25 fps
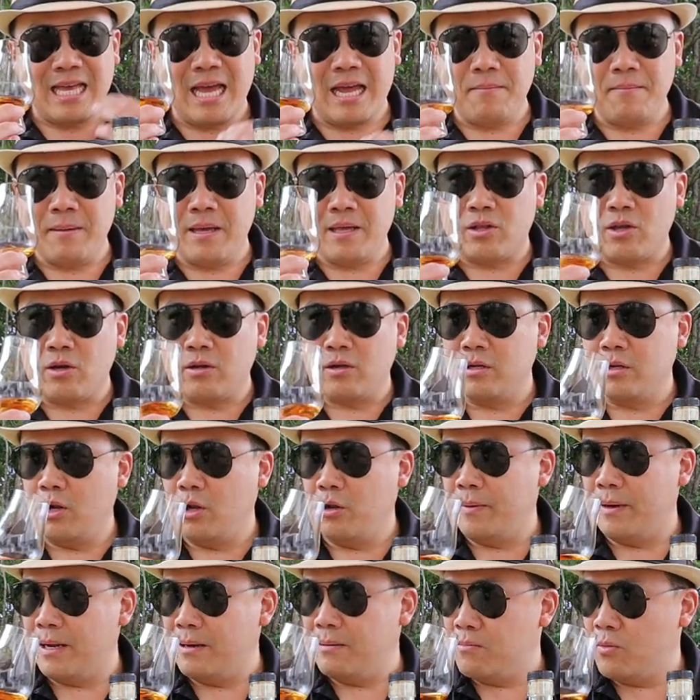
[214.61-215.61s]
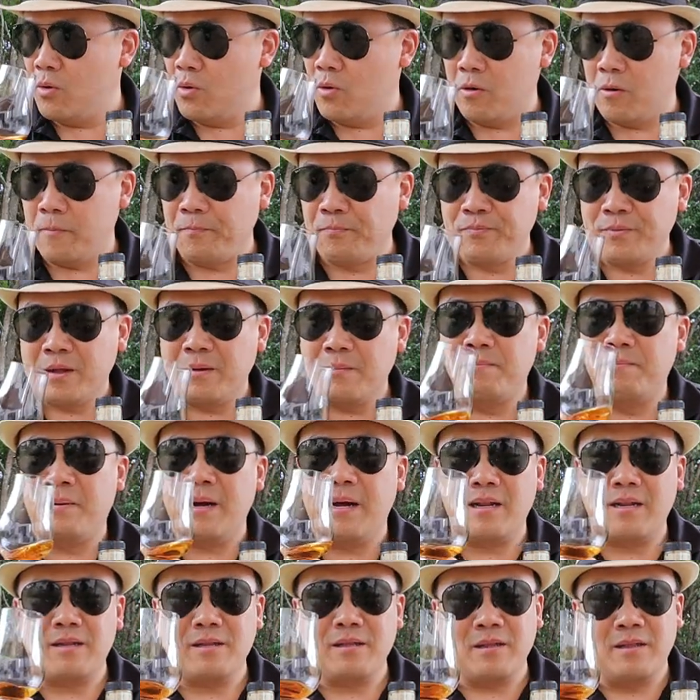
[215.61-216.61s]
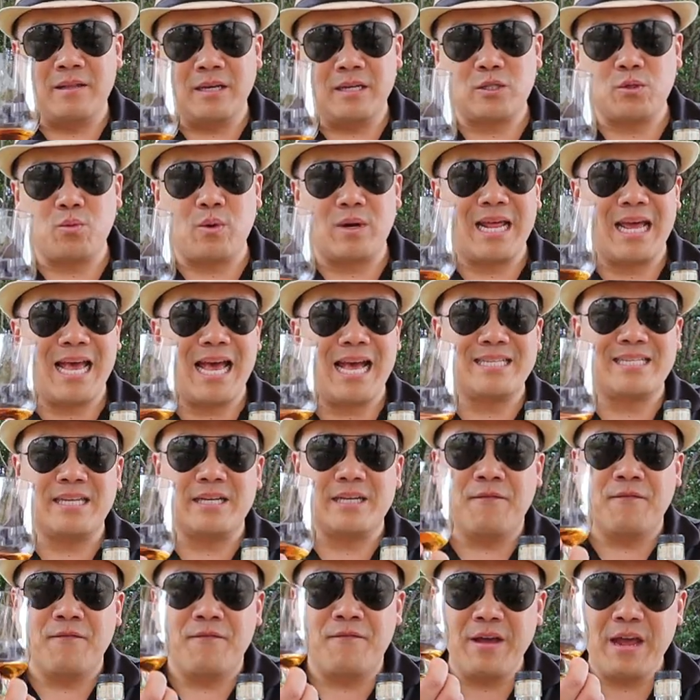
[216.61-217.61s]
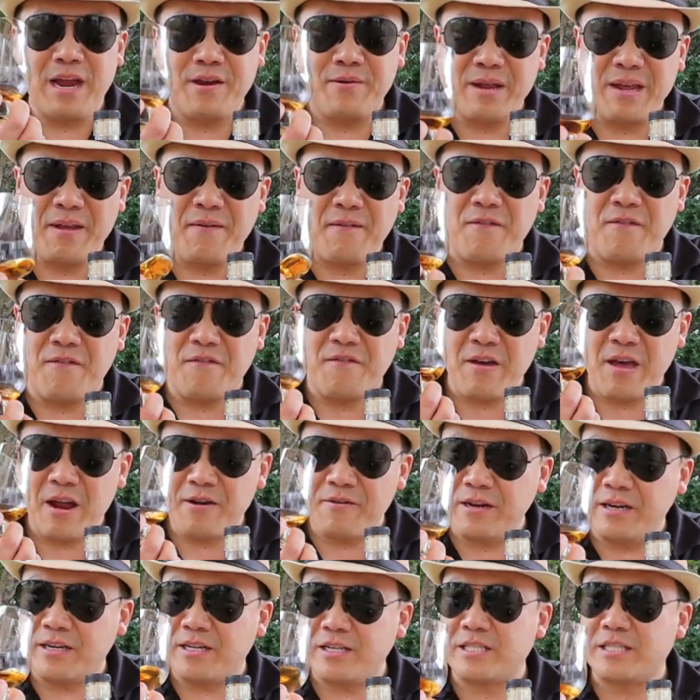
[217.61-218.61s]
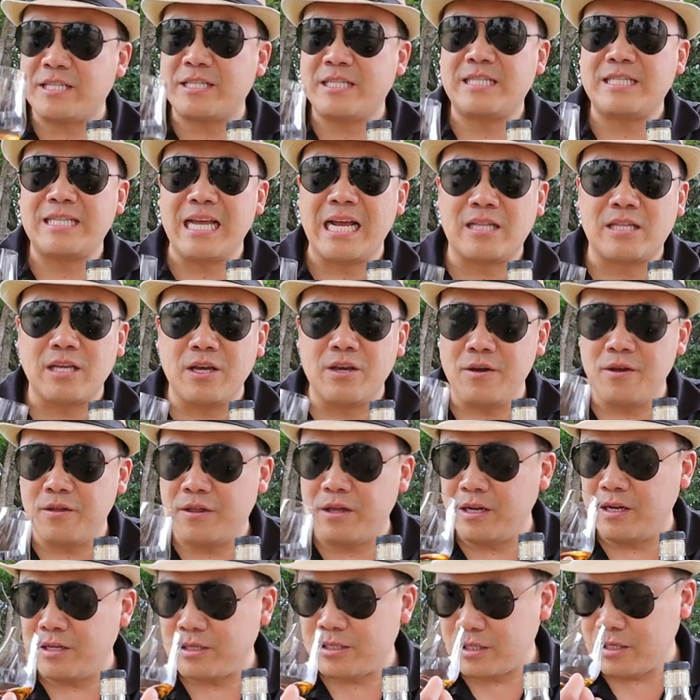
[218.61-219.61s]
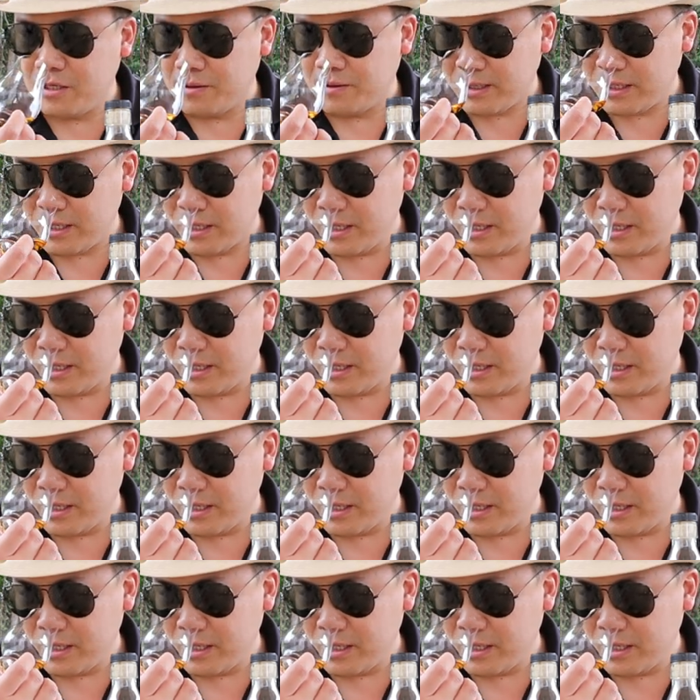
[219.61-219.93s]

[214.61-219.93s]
that menthol a little bit more. But this one has a very, very distinct earthiness to